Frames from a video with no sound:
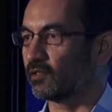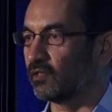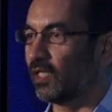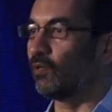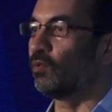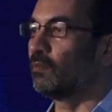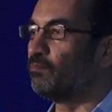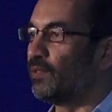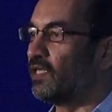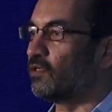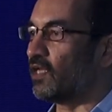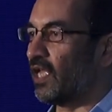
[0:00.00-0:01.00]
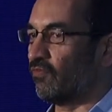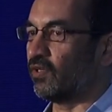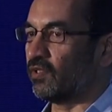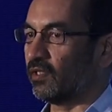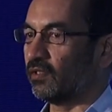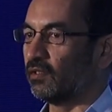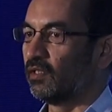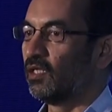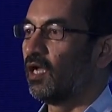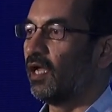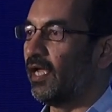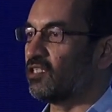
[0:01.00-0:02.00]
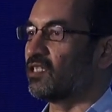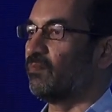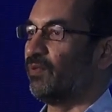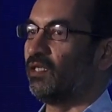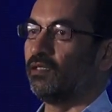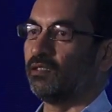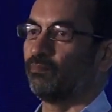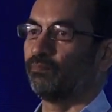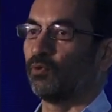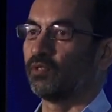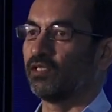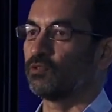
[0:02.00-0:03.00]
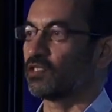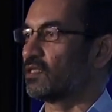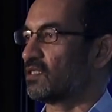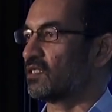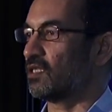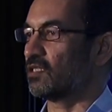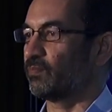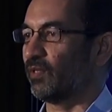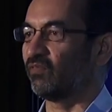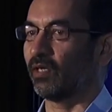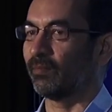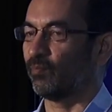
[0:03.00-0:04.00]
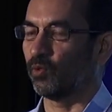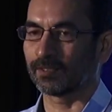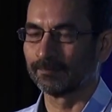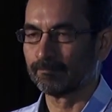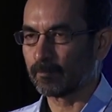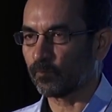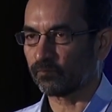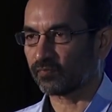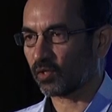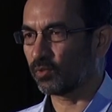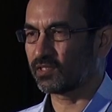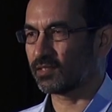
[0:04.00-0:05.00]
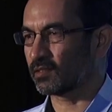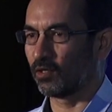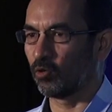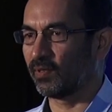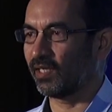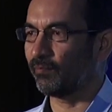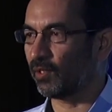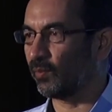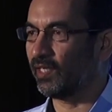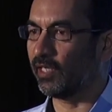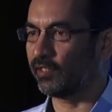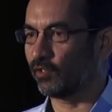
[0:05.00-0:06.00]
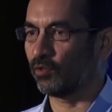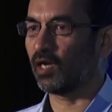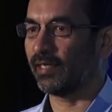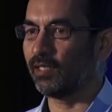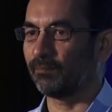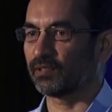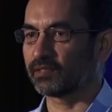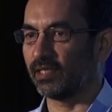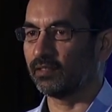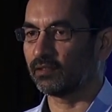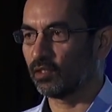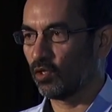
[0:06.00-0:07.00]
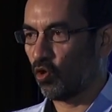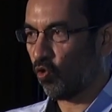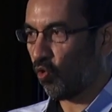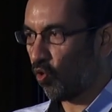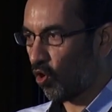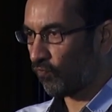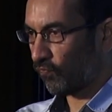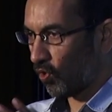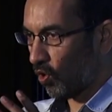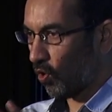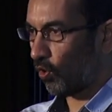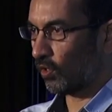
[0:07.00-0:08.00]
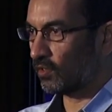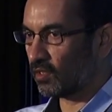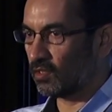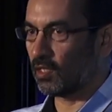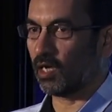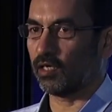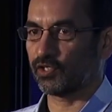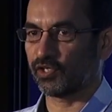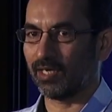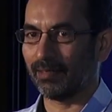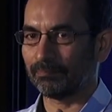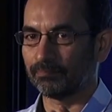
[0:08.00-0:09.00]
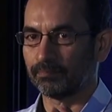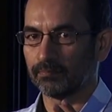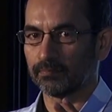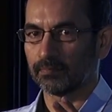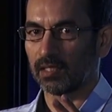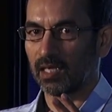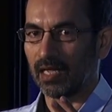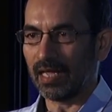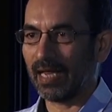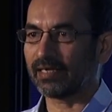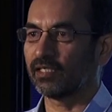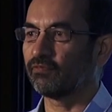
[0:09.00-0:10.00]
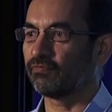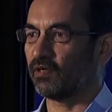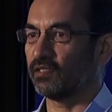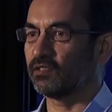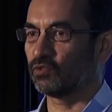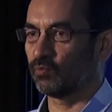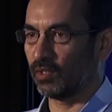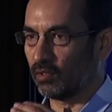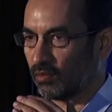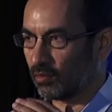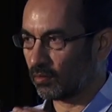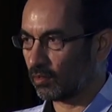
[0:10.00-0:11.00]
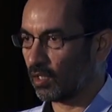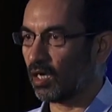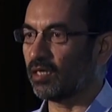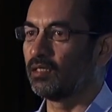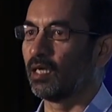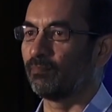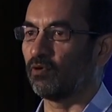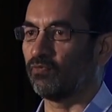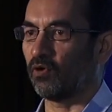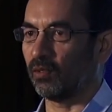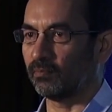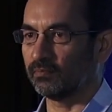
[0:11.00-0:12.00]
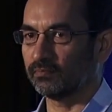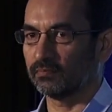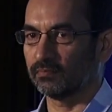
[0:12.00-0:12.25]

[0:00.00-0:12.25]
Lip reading: They will beat everything. S&P produces this SPIVA report, which says globally between 80 to 90% of all large cap active funds will underperform